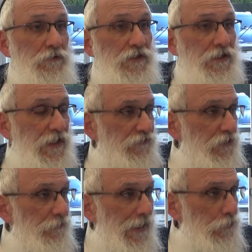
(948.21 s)
The
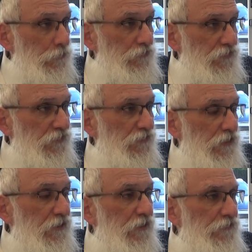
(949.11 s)
level of Malchus is
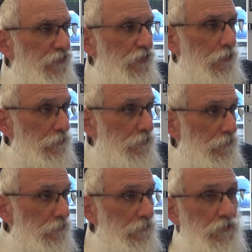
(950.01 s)
nothing of its own,
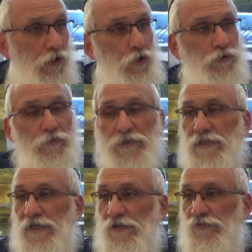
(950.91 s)
only what
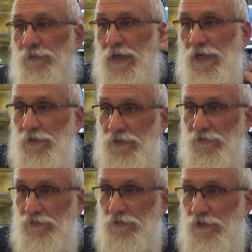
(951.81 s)
it gets from a higher
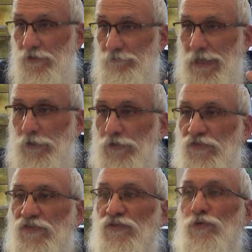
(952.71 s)
level.
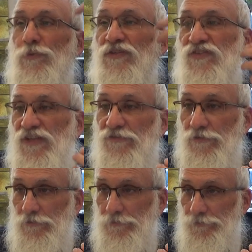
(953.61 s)
Malchus is the
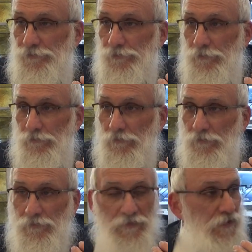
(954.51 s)
receiver,
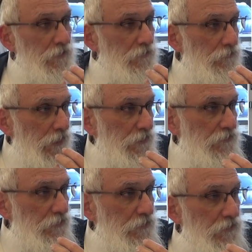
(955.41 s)

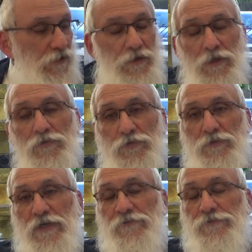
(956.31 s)
right? So
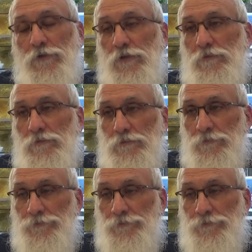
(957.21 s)
therefore,